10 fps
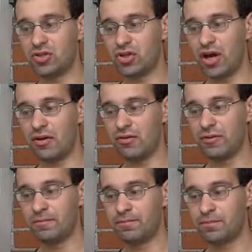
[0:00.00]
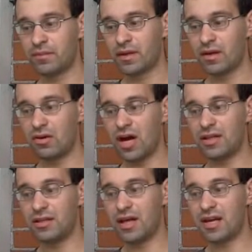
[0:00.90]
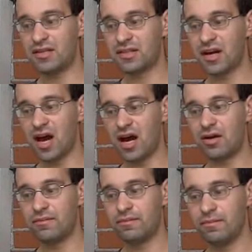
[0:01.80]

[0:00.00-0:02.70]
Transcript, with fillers: so I ride a nice car,